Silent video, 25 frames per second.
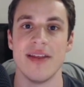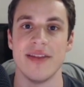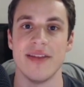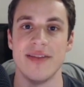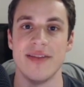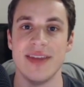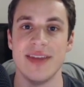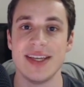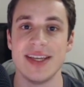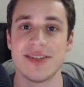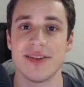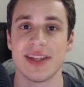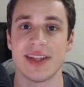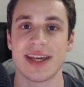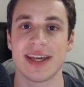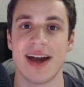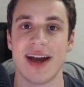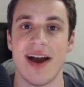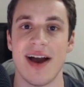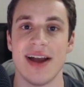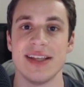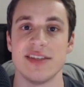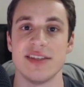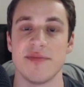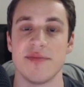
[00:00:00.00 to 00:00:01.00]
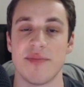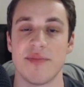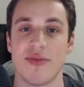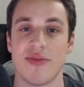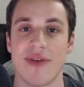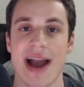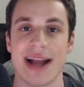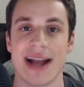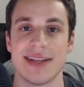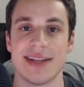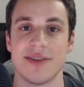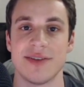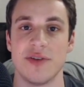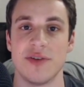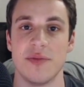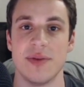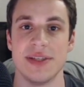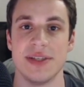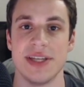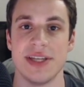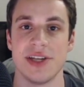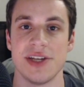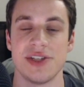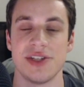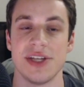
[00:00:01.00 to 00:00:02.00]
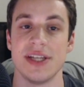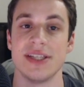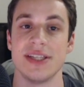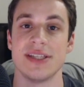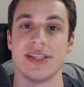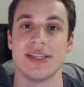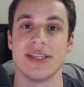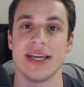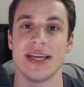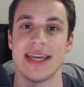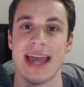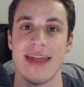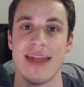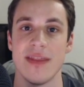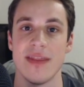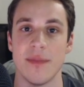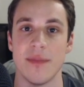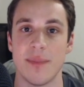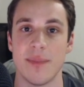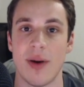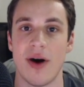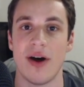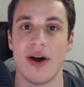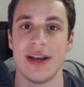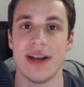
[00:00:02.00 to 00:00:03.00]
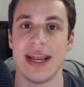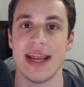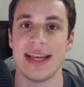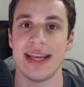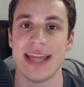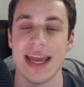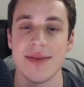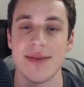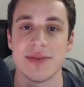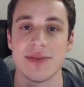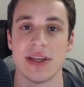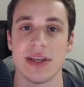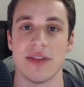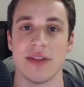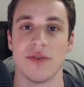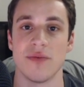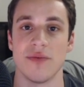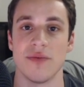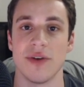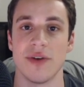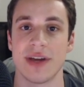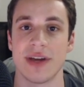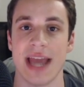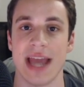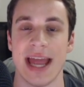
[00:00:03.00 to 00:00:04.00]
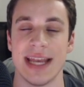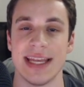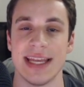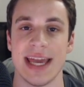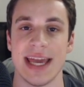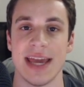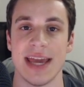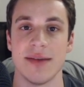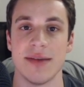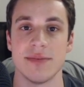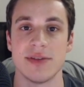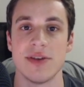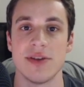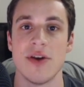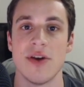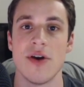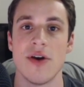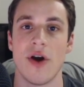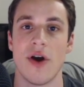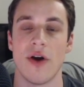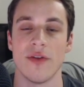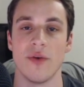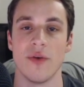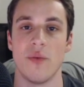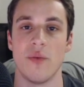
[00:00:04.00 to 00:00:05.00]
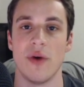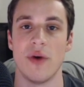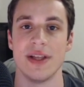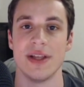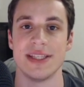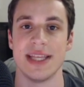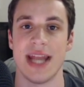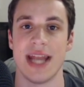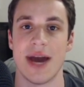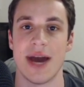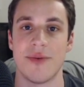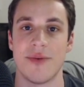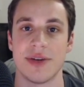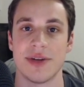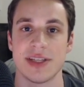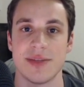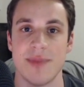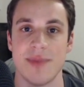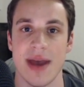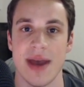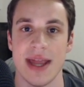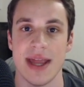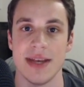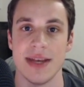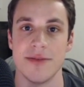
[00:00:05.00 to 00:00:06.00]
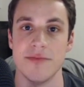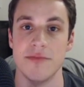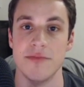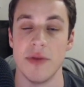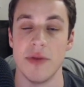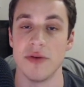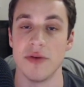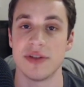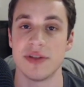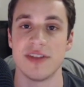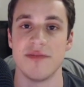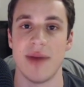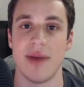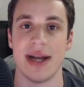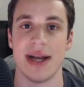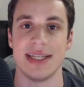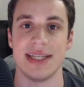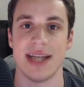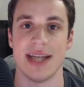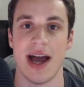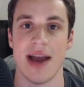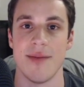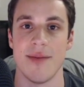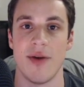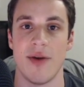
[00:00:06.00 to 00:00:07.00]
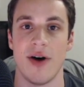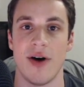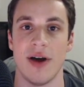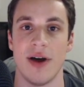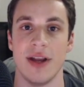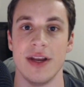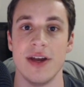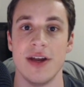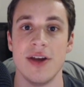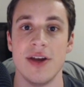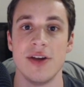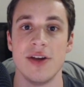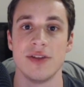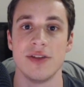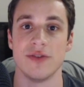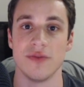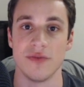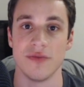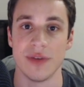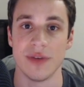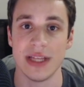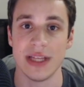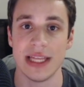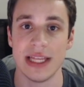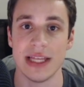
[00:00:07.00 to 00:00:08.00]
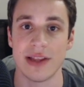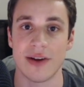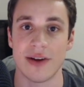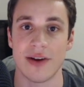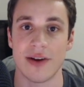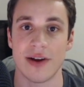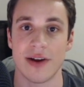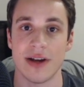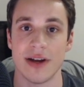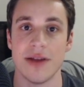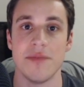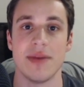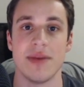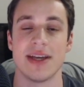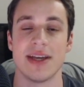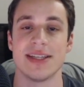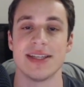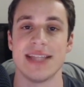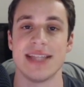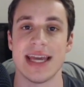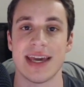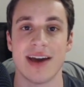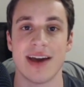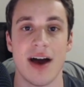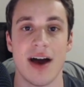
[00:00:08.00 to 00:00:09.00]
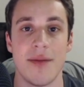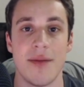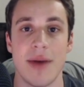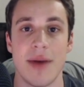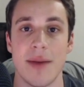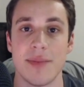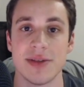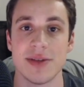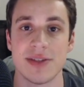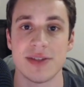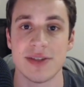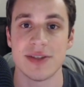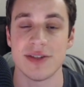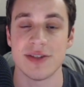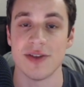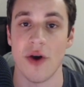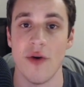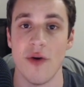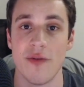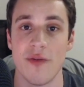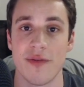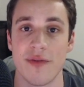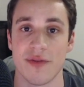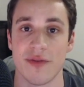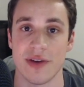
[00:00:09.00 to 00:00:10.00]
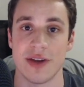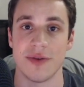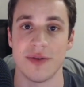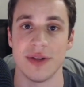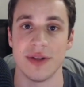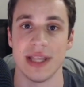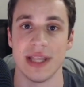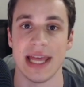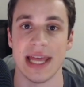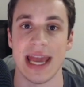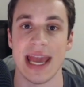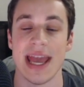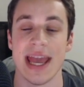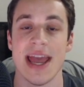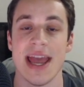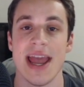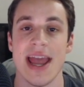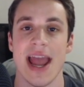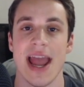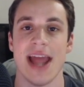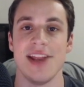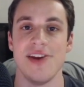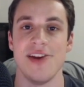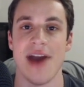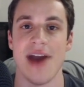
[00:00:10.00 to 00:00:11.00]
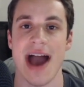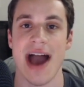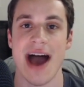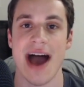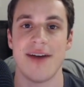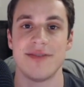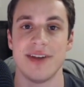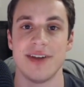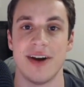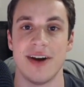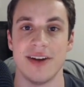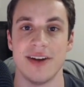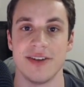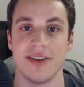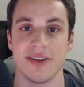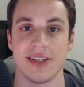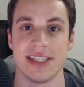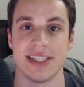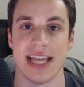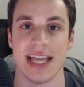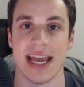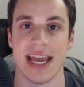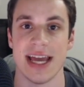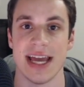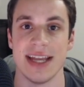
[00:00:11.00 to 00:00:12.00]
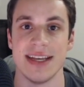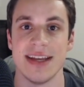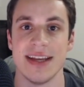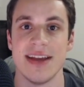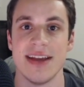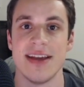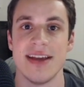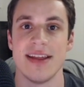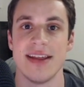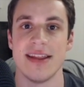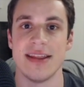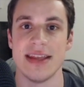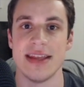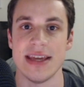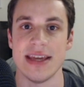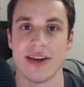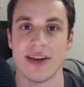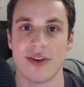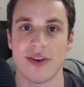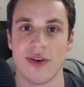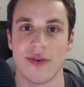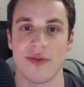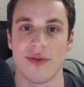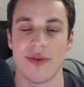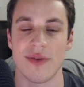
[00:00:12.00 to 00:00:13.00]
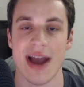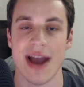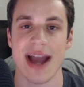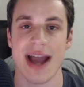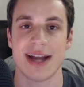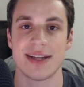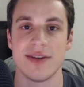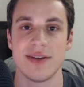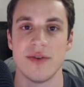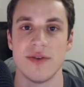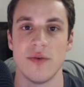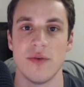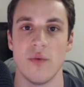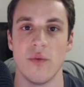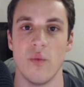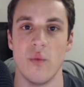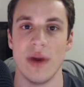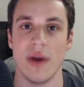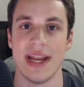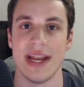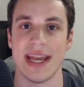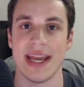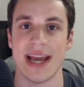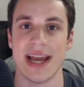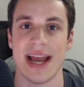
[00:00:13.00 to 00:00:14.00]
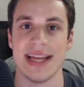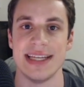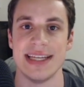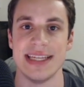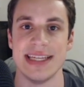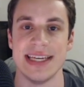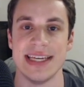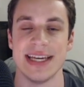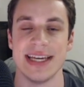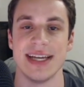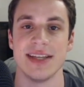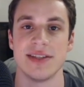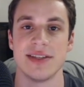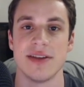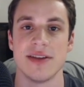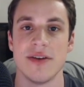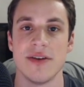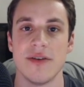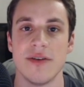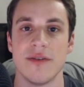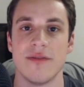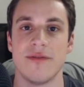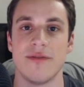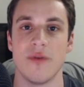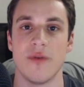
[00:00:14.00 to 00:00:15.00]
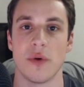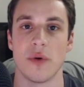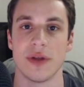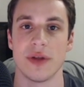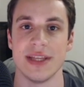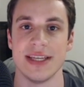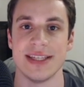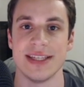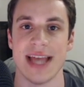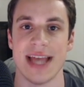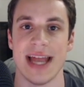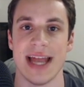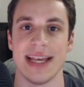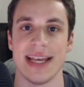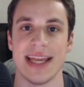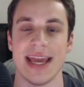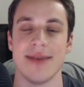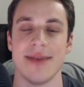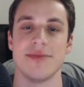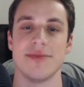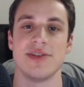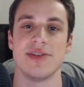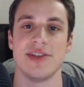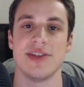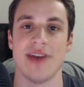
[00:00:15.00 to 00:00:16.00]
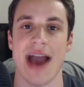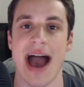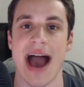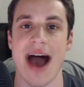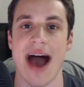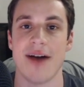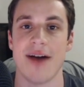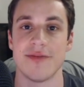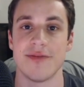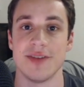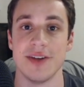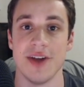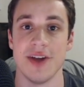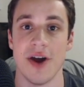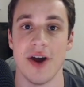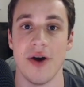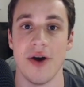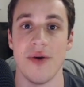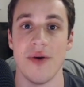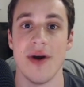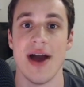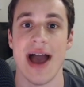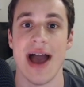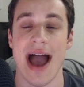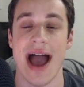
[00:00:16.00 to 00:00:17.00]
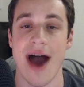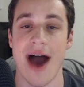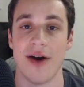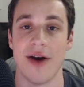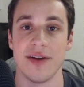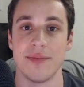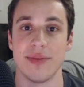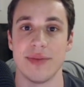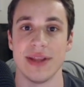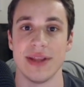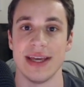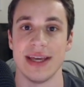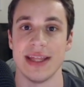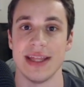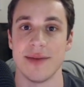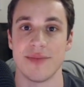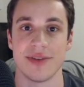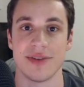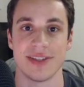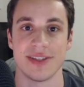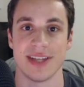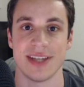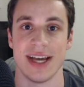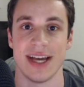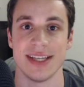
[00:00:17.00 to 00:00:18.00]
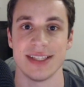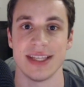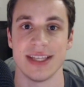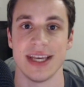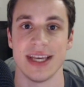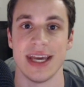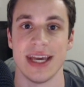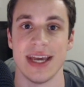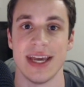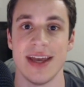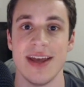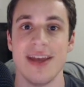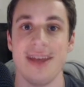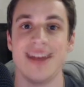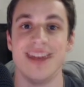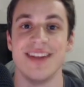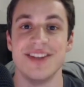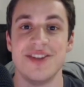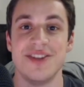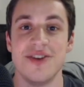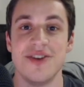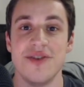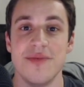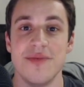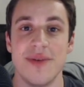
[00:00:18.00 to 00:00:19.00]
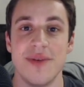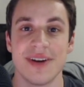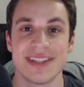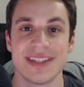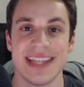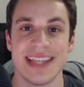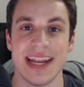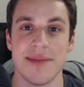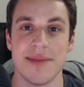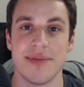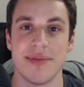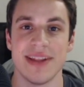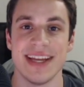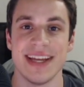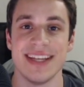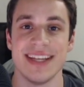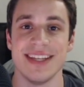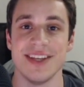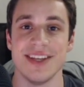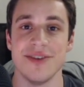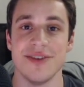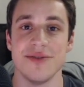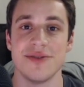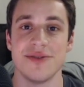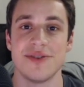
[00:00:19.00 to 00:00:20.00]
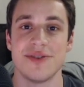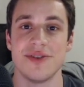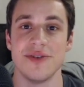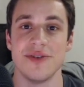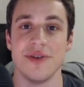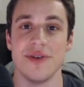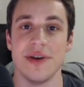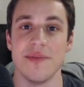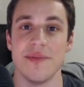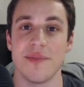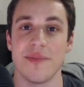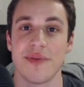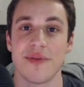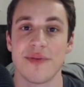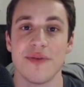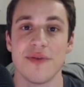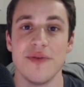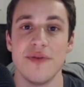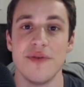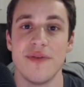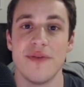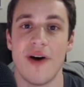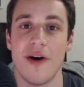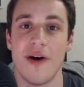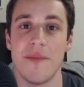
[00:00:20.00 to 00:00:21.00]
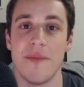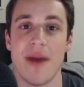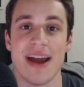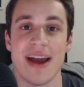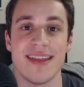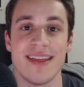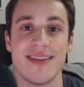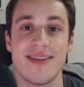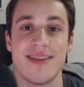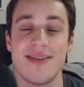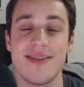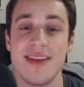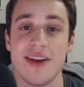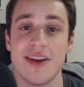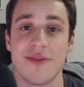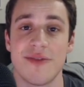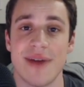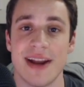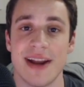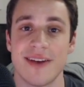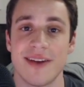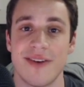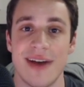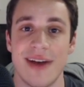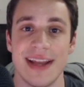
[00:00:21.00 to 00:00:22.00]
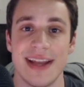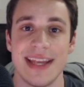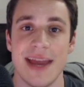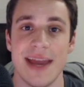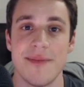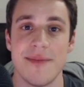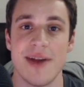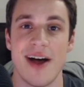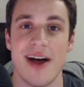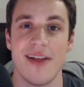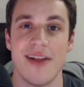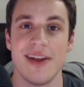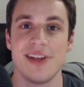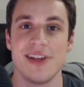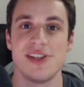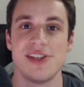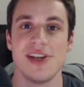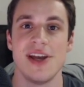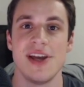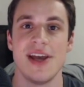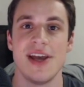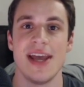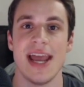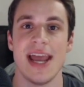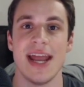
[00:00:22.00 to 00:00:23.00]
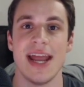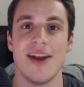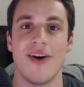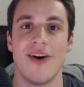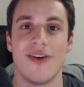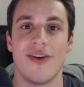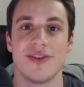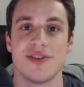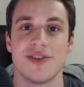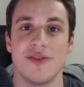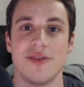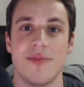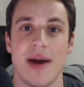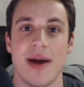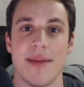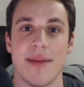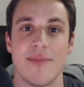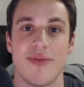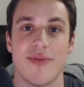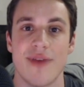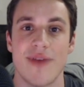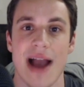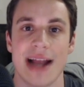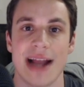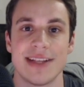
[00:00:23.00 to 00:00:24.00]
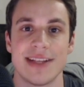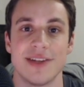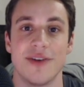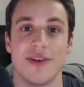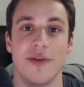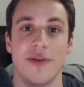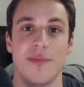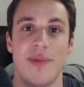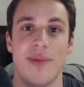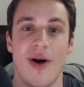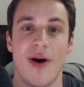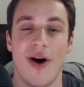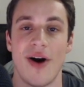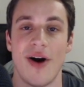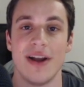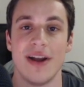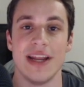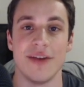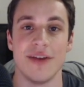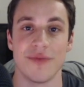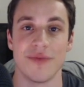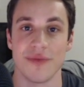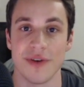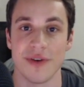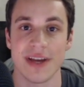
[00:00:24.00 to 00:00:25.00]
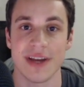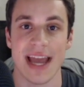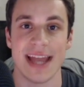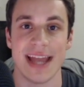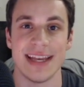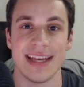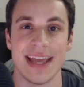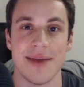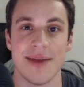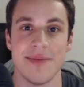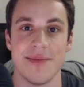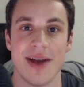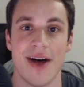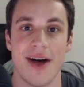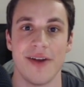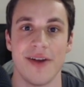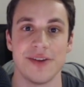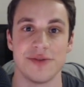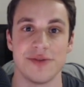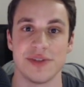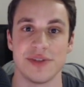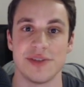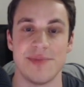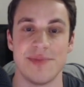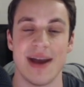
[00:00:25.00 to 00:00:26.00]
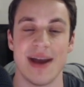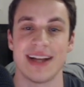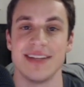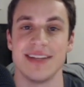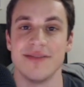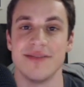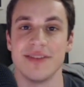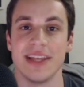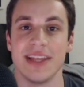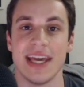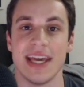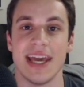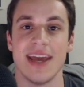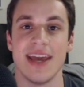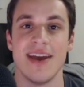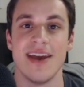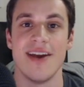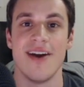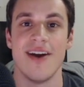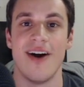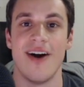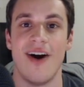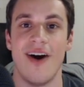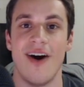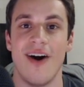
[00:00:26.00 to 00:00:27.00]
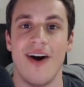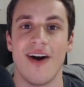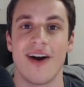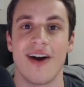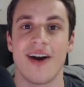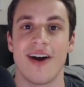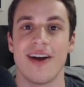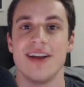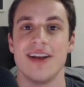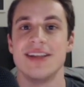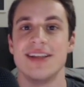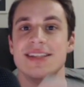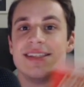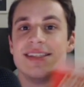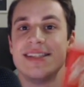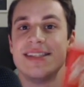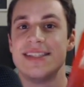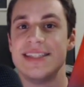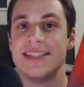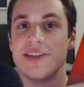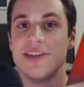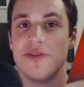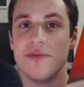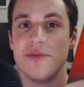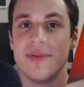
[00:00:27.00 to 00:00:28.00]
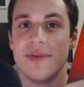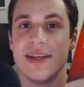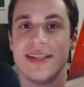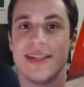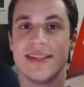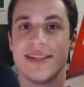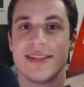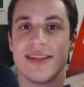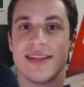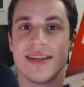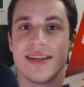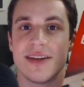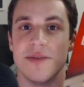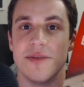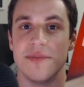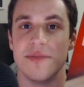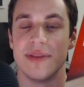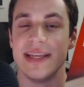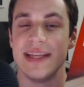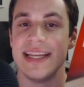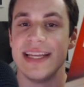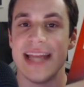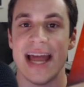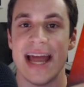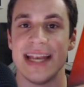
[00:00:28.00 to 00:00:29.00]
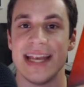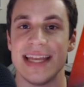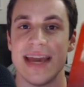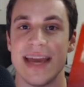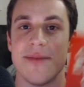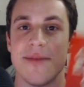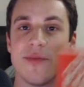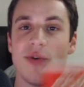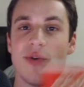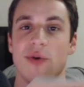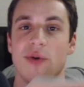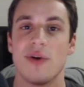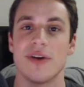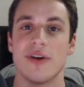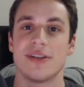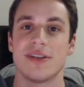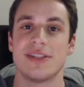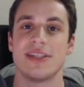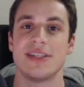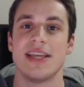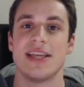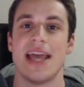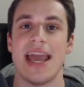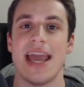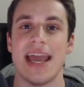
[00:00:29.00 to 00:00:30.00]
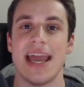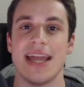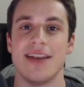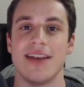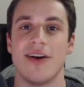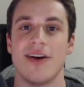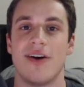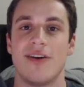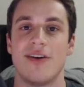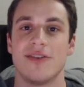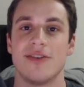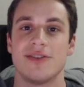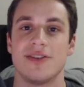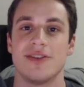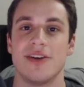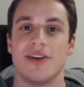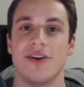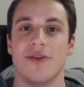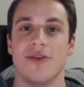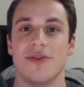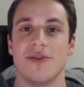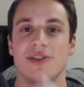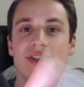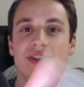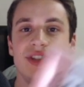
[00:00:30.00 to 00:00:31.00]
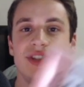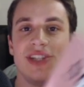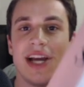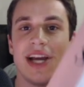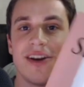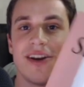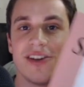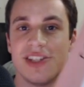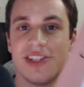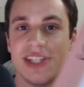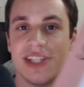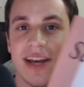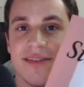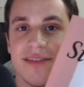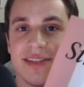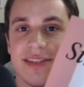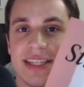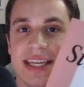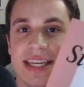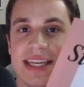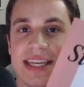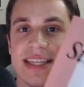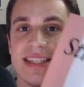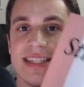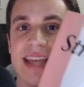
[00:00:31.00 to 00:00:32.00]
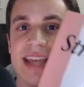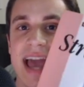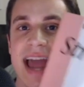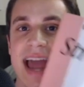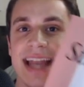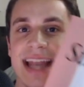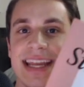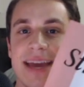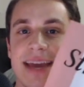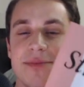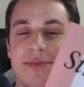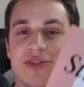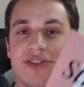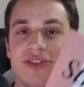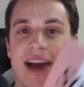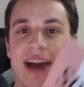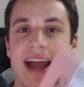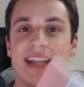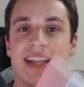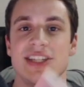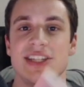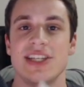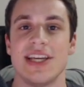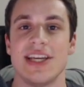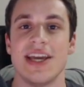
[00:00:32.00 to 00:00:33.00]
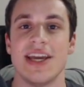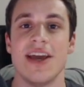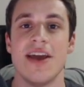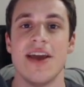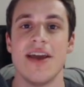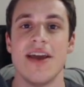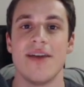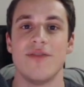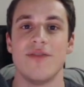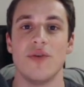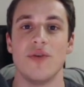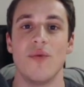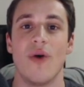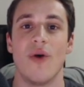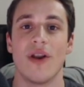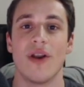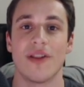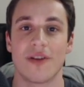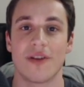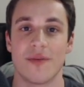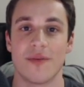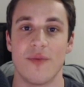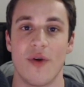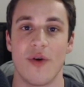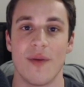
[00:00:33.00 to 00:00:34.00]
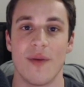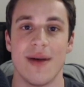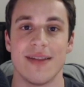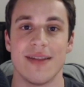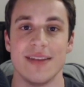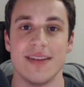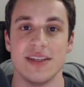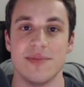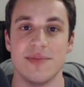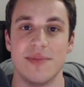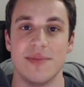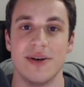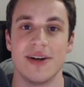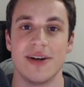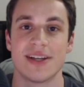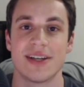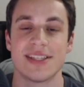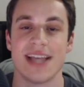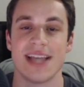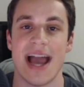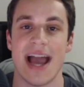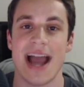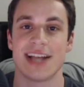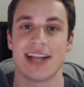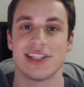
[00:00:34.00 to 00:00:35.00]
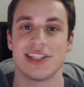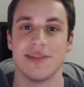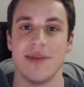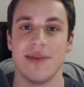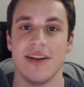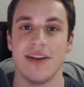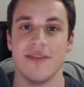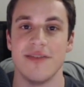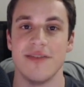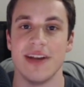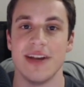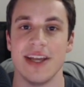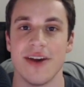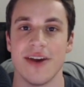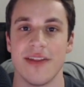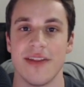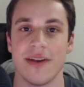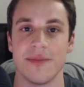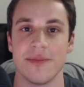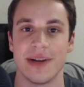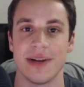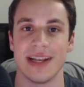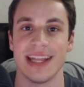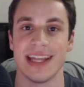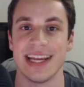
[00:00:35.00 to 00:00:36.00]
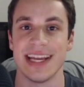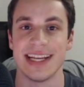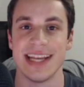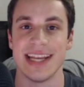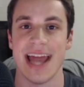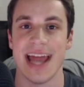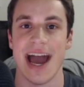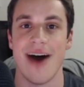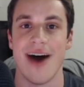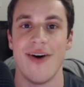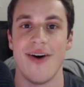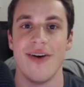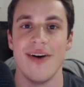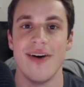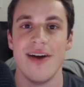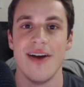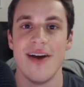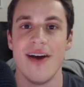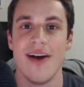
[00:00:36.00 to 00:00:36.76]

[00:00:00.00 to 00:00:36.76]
These are the kinds of practical positions. Again, the pawn endgames and the rook endgames are the ones that I want to spend most of my time on to really learn, because they come up so frequently, and you have to understand the correct winning ideas for these endgames. You have to know how to play them precisely. The two books that I plan to use to improve on my theoretical endgame knowledge and also my practical pawn and rook endgame knowledge respectively are Silman's Complete Endgame Course and also Shereshevsky's Endgame Strategy. If you want to learn more about these books, I actually made a video that I'm going to link now.